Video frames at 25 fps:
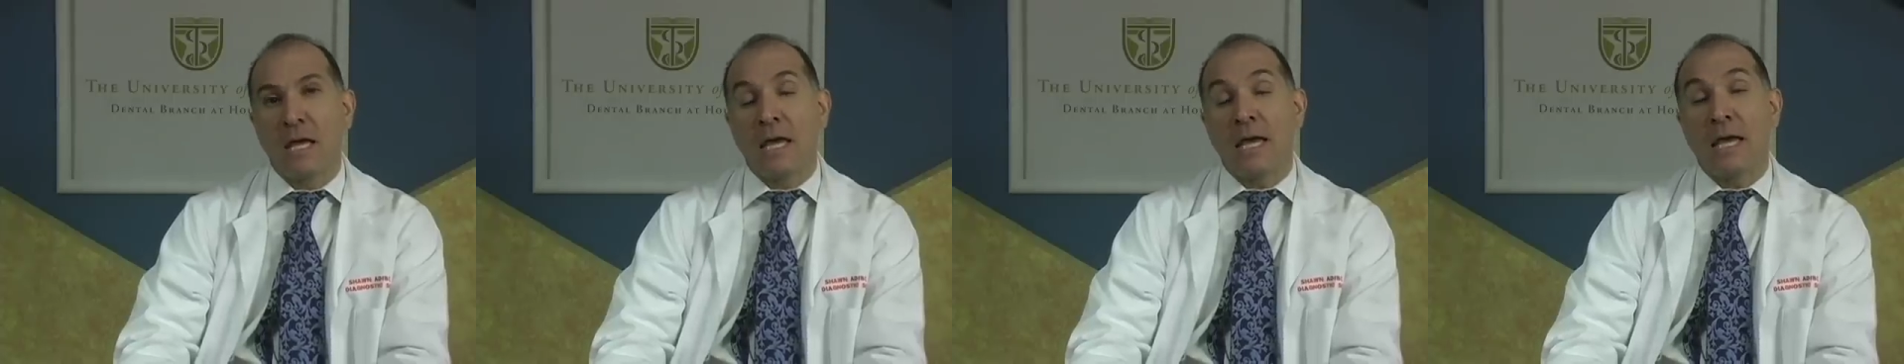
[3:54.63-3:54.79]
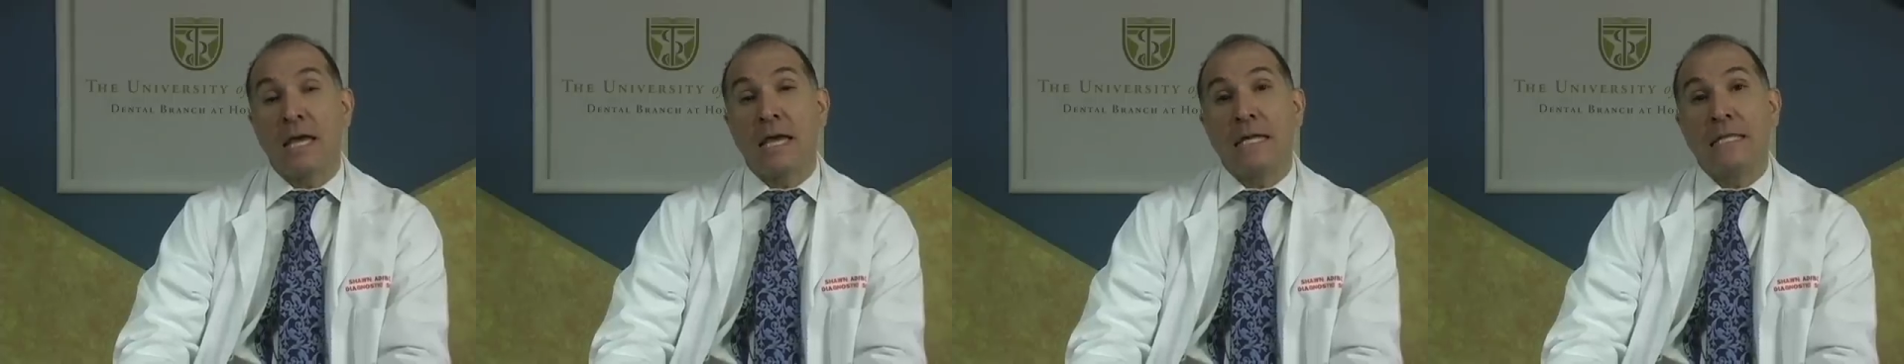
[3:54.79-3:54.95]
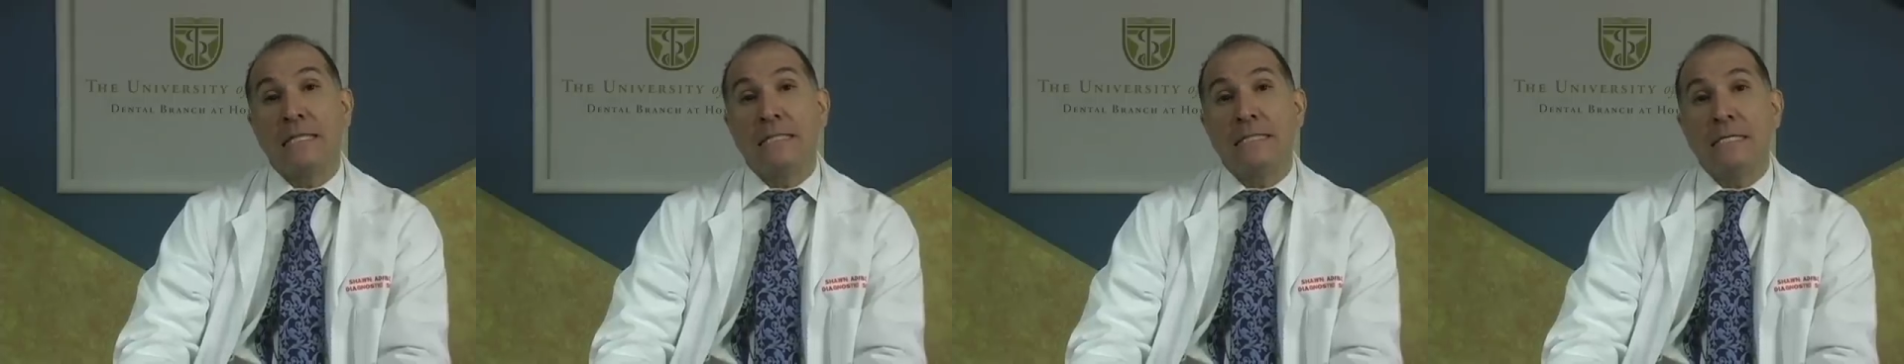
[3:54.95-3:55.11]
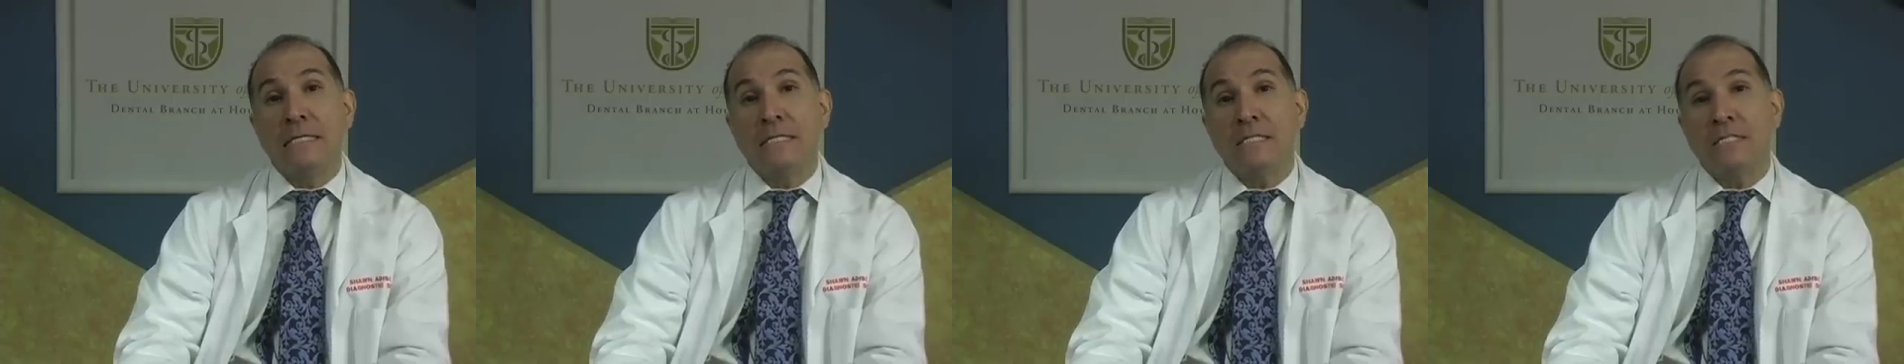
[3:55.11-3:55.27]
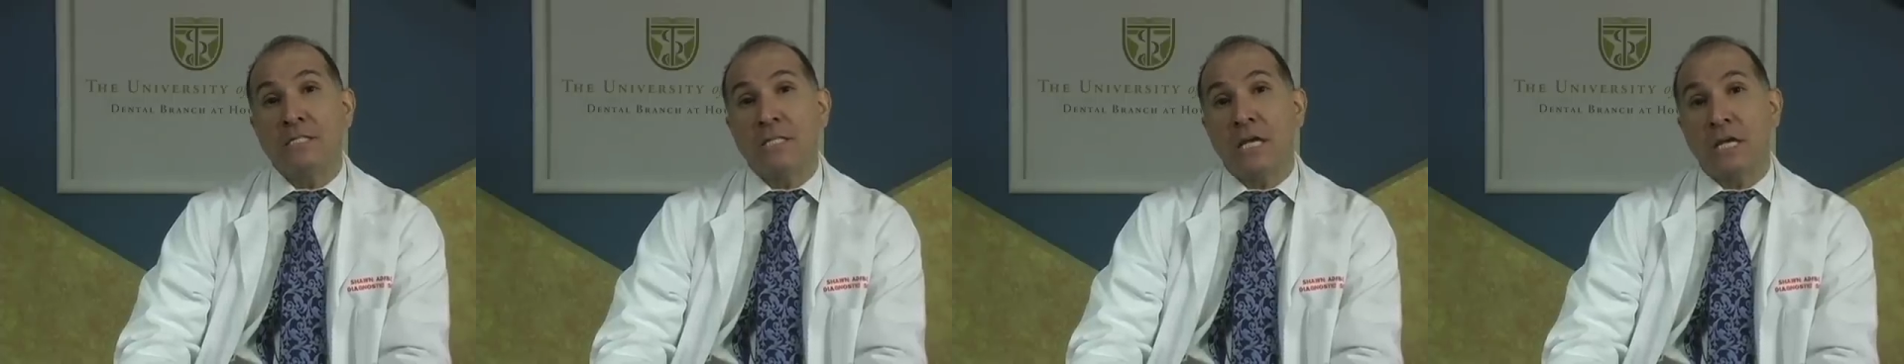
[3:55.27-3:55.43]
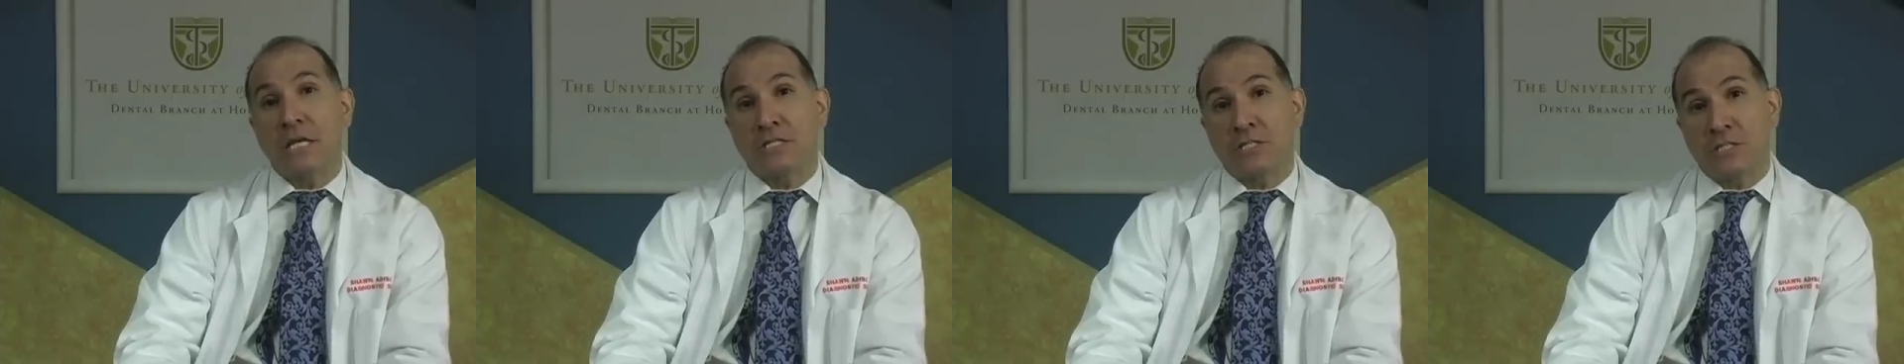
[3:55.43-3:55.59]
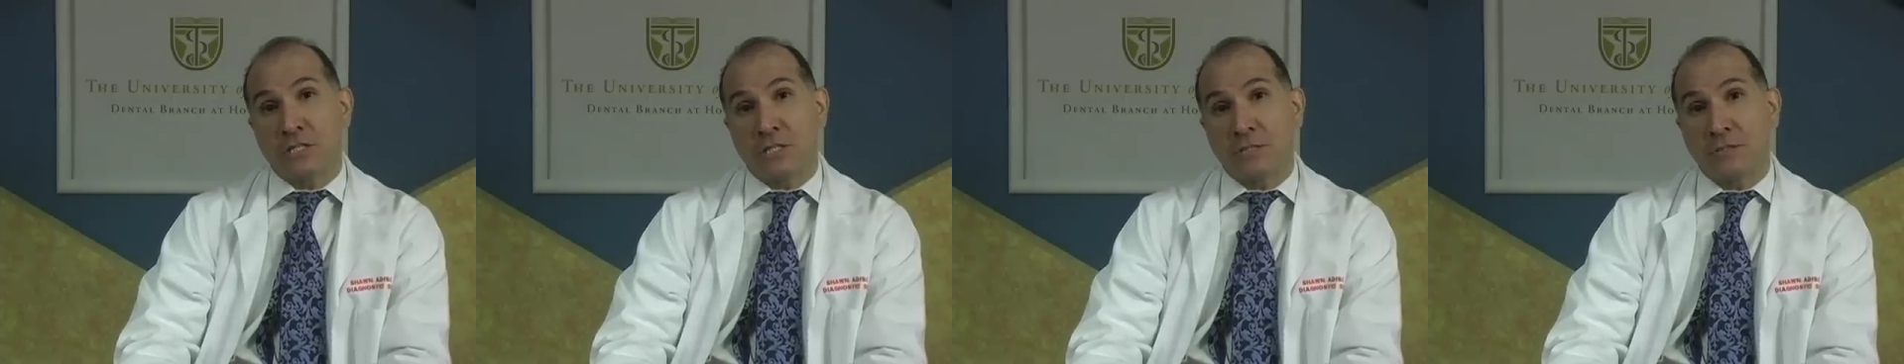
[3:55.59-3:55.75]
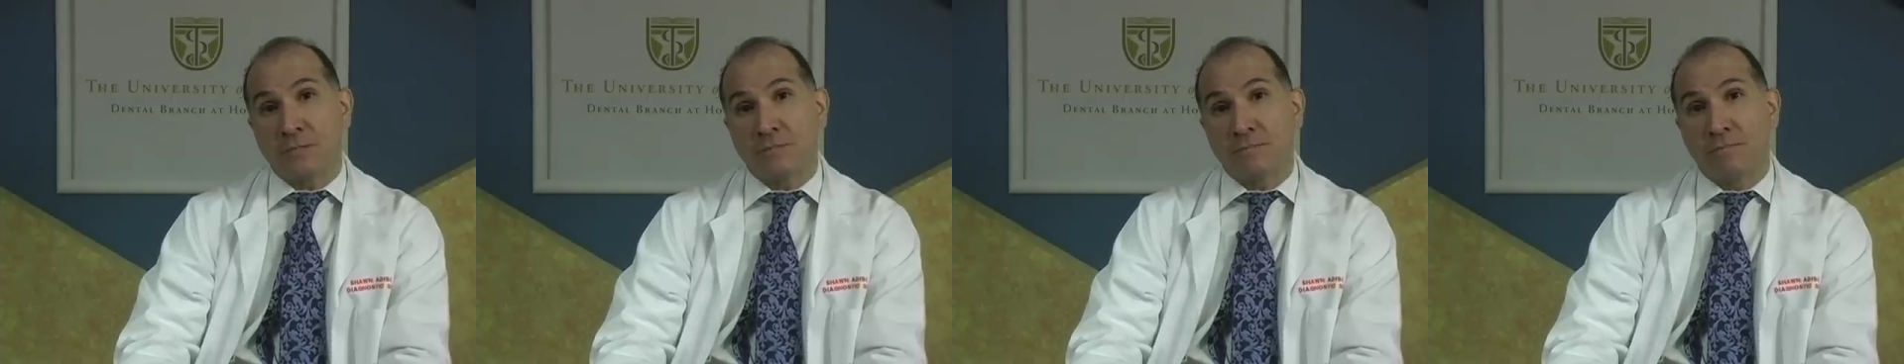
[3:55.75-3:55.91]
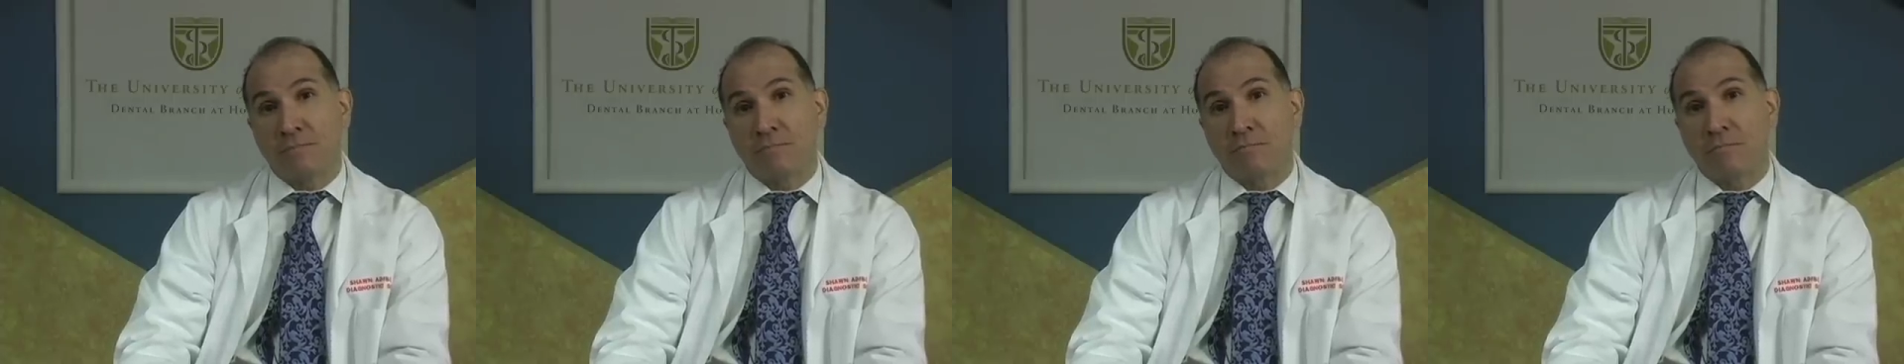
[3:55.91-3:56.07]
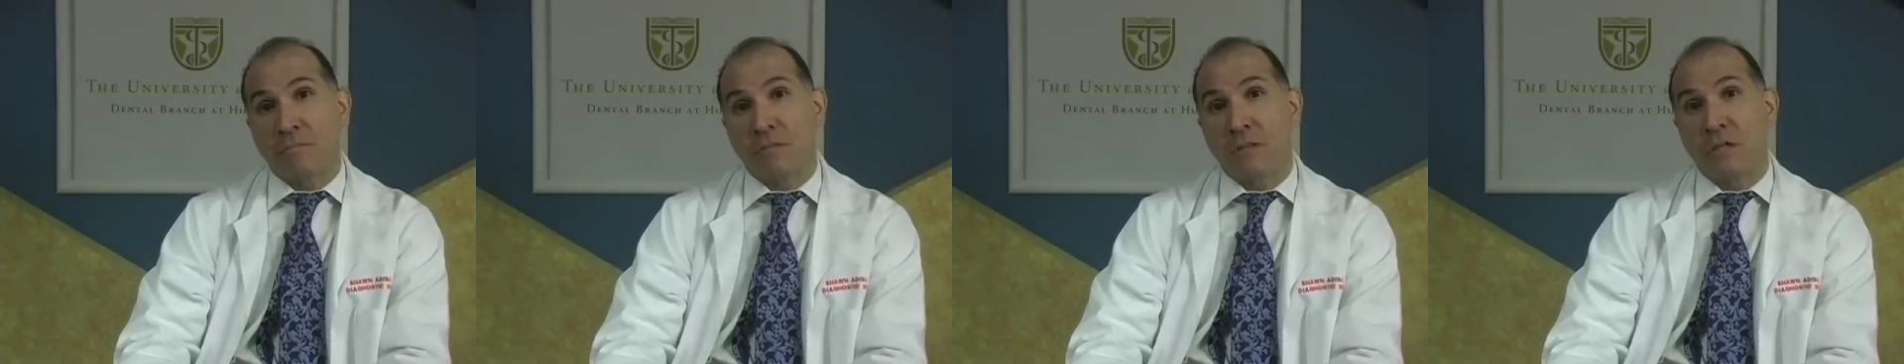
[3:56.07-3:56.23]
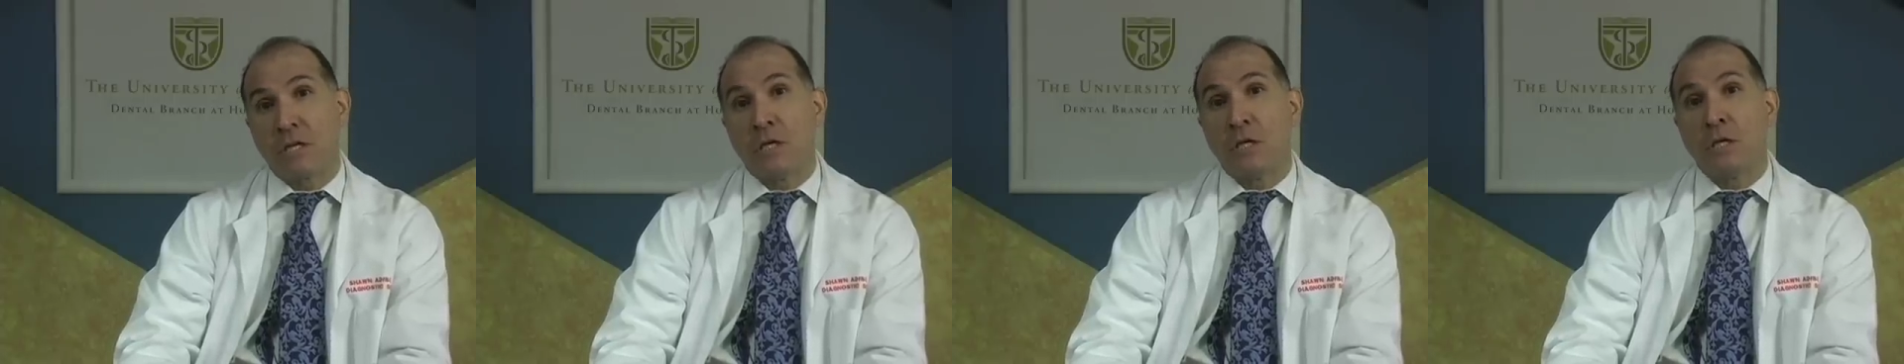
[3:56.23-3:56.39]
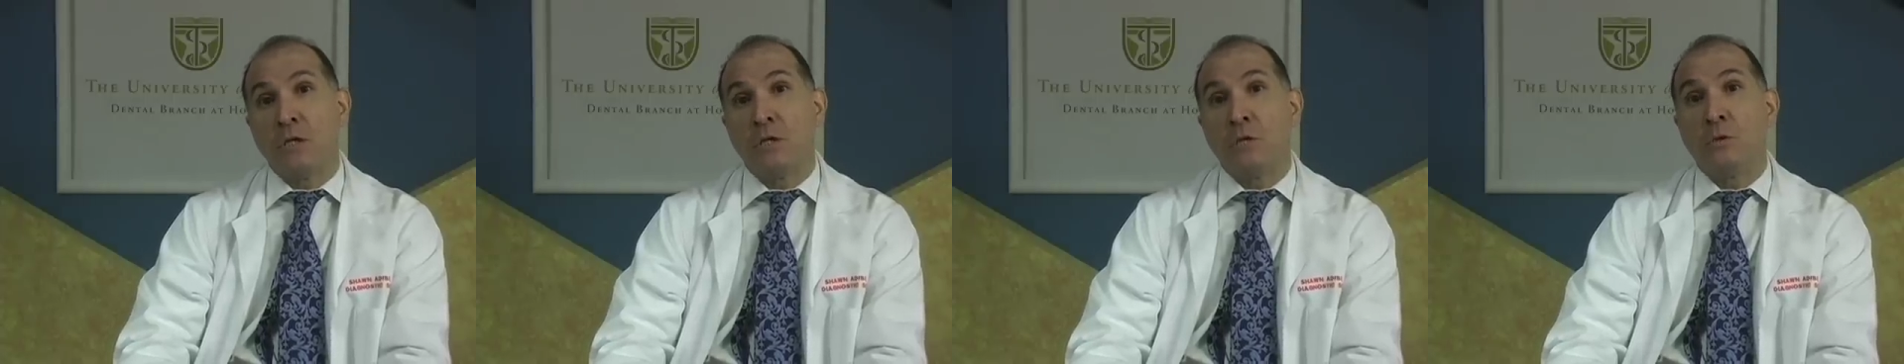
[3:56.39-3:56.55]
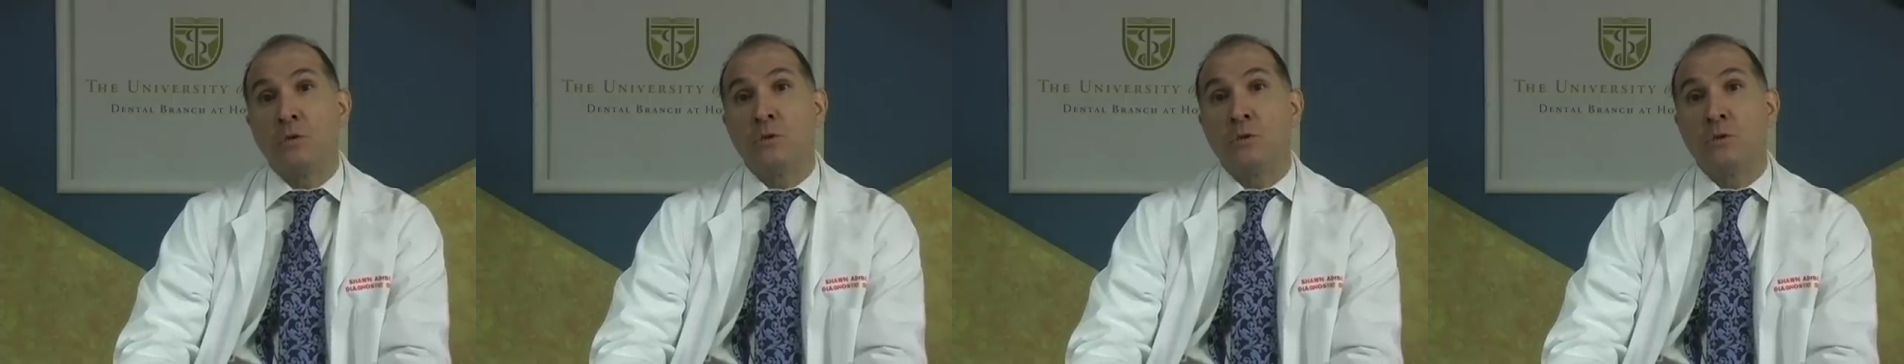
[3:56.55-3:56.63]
In this section, you